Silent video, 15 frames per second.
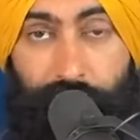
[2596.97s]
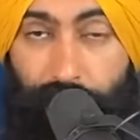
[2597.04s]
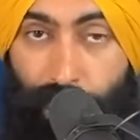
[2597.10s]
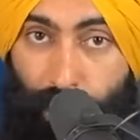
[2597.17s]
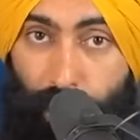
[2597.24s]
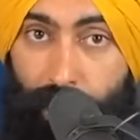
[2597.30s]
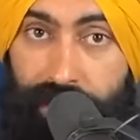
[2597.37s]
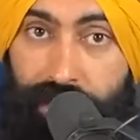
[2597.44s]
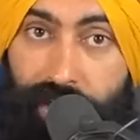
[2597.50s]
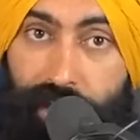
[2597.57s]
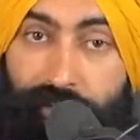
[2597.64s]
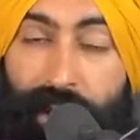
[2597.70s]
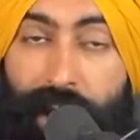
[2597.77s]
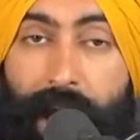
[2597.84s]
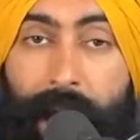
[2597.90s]
The goal is to
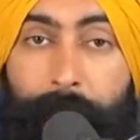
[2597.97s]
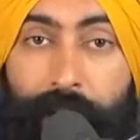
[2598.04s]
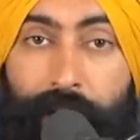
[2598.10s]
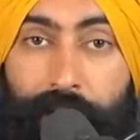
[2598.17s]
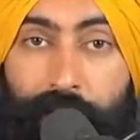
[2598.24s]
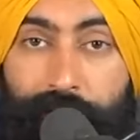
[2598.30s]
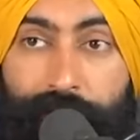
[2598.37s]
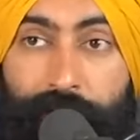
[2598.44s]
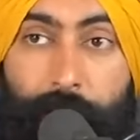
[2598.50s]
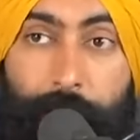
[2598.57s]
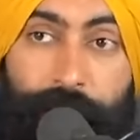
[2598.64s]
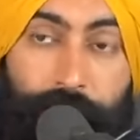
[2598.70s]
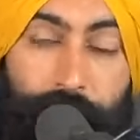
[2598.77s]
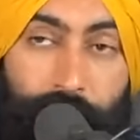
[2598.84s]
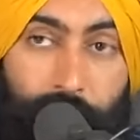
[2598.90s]
live a happy life.
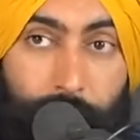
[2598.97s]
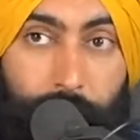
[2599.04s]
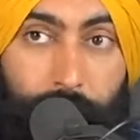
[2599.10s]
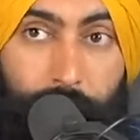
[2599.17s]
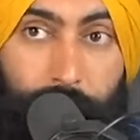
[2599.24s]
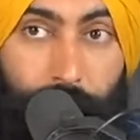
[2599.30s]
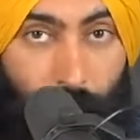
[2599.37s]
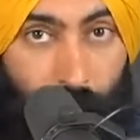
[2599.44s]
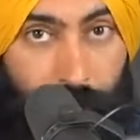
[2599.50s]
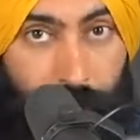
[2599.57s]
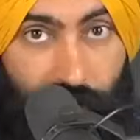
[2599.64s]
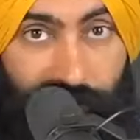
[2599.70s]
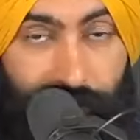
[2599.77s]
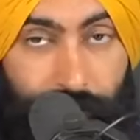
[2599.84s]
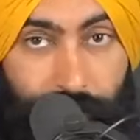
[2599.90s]
And part
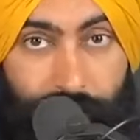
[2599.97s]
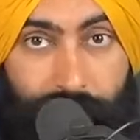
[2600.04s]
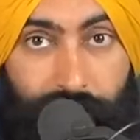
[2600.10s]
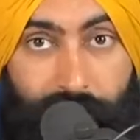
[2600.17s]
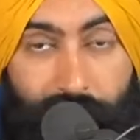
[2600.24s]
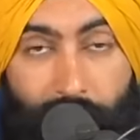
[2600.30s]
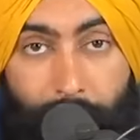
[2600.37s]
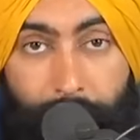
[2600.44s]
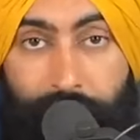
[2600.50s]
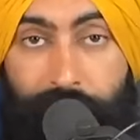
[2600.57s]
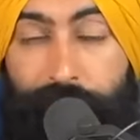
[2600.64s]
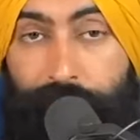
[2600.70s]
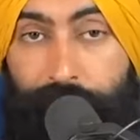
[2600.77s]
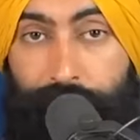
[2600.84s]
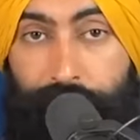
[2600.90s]
of being happy
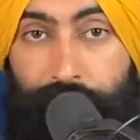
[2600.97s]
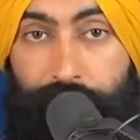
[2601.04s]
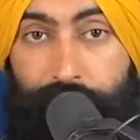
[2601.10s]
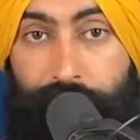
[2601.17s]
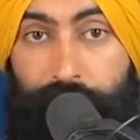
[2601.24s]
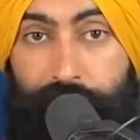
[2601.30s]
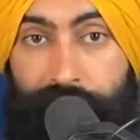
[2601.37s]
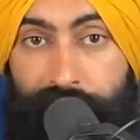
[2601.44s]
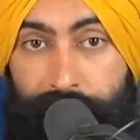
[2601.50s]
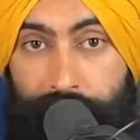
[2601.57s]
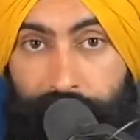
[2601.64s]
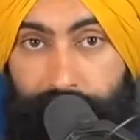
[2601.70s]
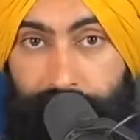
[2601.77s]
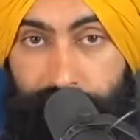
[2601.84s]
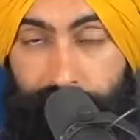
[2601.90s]
and fulfilled is
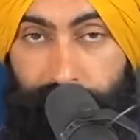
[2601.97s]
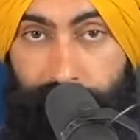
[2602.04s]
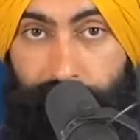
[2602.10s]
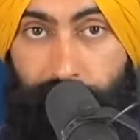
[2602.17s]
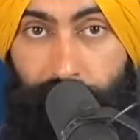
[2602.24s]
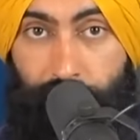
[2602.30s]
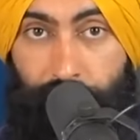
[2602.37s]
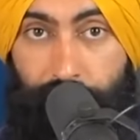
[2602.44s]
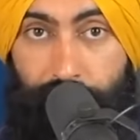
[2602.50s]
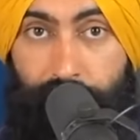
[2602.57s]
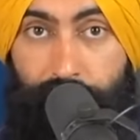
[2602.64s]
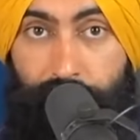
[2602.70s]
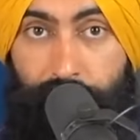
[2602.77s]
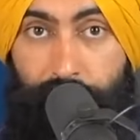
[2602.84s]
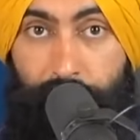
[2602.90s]
being physically healthy,
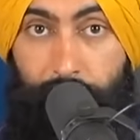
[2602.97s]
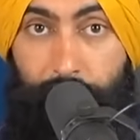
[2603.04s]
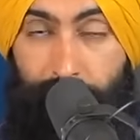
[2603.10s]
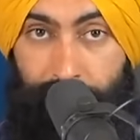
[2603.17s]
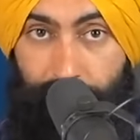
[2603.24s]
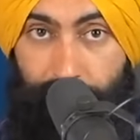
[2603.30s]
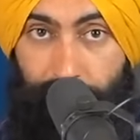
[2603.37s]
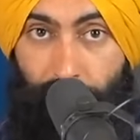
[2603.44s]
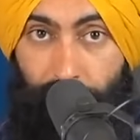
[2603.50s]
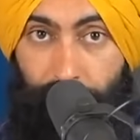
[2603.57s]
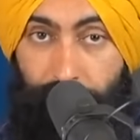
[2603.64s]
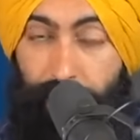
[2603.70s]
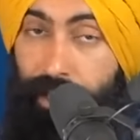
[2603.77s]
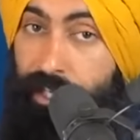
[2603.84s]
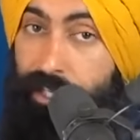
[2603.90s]
mentally
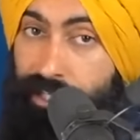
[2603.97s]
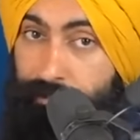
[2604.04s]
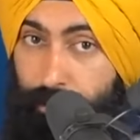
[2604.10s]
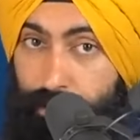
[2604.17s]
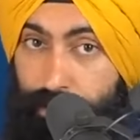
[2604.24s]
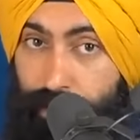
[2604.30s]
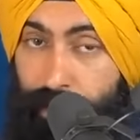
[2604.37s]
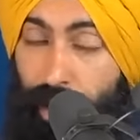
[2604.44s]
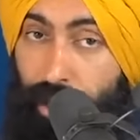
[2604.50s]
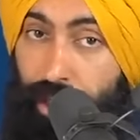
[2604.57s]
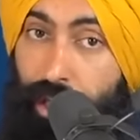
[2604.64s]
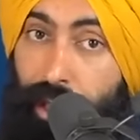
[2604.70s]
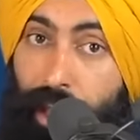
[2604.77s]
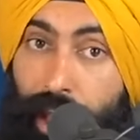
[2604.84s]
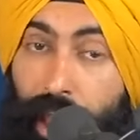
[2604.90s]
healthy, spiritually
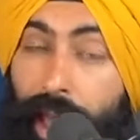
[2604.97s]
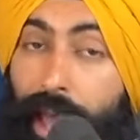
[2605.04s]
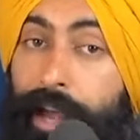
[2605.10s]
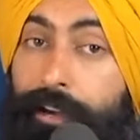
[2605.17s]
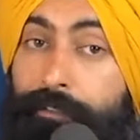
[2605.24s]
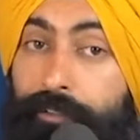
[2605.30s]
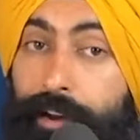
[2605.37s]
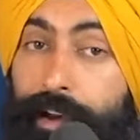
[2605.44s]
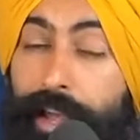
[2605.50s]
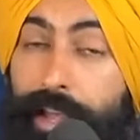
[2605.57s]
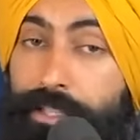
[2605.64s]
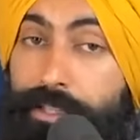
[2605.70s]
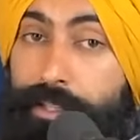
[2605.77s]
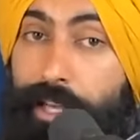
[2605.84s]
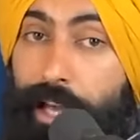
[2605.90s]
healthy, and
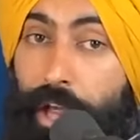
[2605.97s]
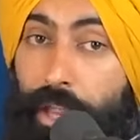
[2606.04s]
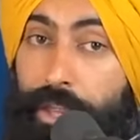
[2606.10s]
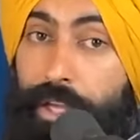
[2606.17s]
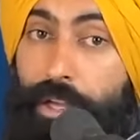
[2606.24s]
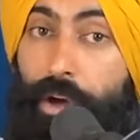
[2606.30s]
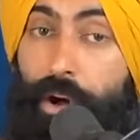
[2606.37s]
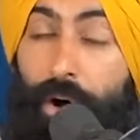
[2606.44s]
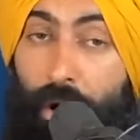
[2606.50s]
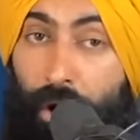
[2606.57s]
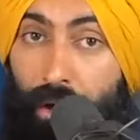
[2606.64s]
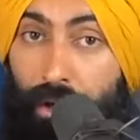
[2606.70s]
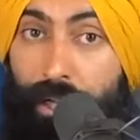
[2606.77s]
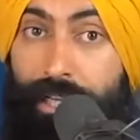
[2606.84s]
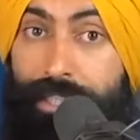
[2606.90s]
financially healthy
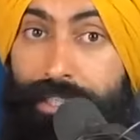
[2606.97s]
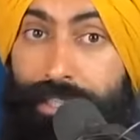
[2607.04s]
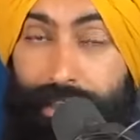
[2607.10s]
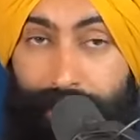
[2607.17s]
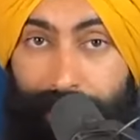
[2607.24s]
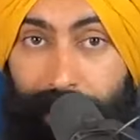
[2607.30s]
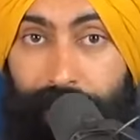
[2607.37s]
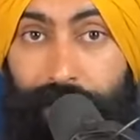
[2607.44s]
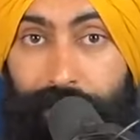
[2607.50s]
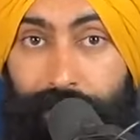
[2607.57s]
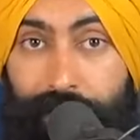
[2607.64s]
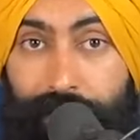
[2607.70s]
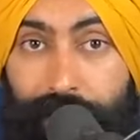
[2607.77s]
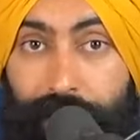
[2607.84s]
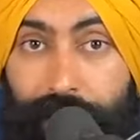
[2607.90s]
all
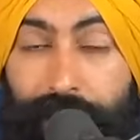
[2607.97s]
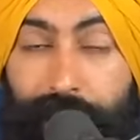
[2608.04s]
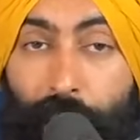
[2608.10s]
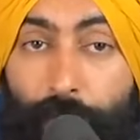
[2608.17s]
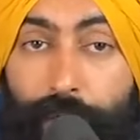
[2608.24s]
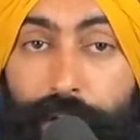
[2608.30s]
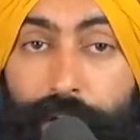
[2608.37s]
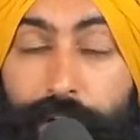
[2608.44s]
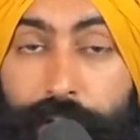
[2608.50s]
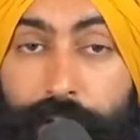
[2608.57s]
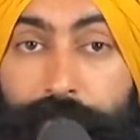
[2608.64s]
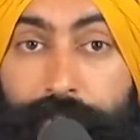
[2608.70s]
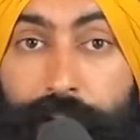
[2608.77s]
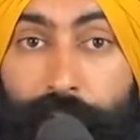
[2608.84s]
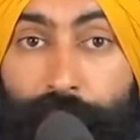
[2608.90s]
together. That way you can
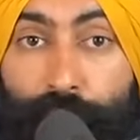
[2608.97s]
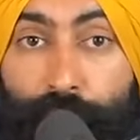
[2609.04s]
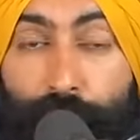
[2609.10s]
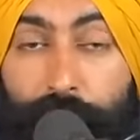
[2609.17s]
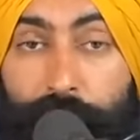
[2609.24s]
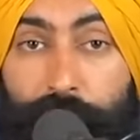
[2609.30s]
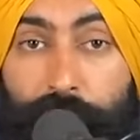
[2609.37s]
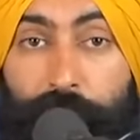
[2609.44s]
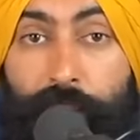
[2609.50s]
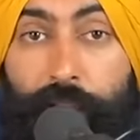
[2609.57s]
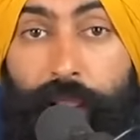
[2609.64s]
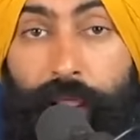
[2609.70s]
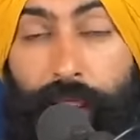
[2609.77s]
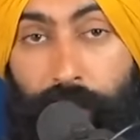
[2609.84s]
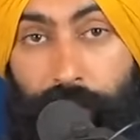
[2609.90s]
live a real
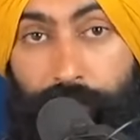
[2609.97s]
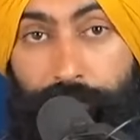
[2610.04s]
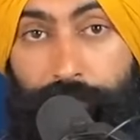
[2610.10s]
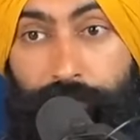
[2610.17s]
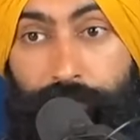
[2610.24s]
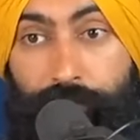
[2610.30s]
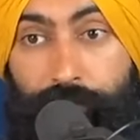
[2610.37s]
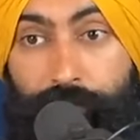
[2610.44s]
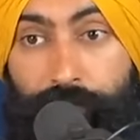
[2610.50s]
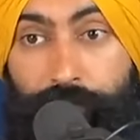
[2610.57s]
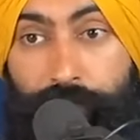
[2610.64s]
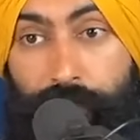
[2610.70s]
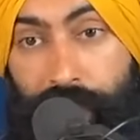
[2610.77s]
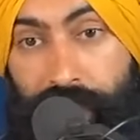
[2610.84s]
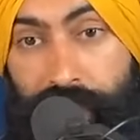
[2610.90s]
life,
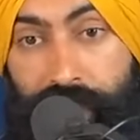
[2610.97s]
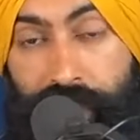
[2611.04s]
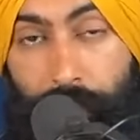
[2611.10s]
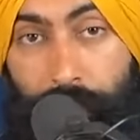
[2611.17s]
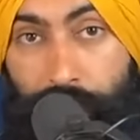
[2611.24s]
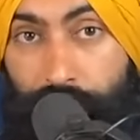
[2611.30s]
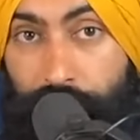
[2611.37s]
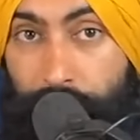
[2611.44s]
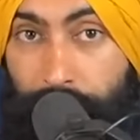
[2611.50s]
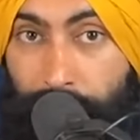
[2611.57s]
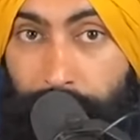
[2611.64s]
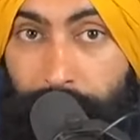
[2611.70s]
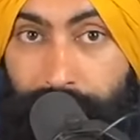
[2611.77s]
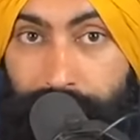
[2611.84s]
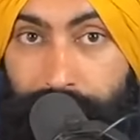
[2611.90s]
not just somebody with a
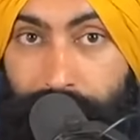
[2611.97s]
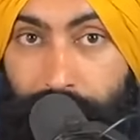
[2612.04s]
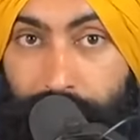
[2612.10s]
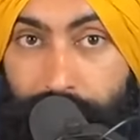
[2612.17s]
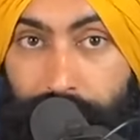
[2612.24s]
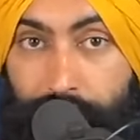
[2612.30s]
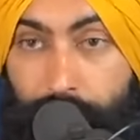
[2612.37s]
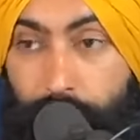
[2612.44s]
big bank account.